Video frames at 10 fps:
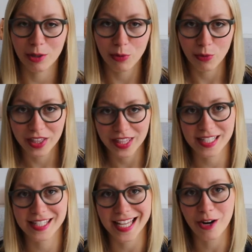With
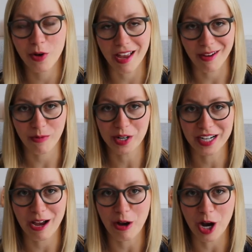this segue, we're
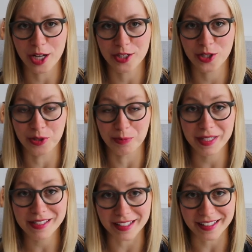now on to
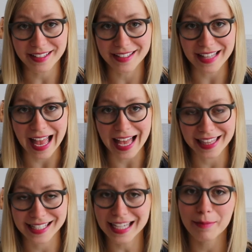business
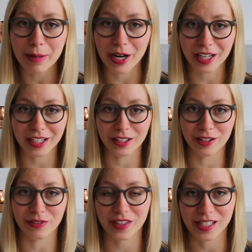and the second part
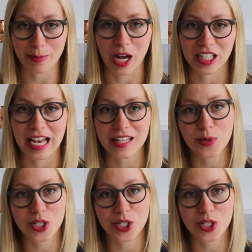of this podcast,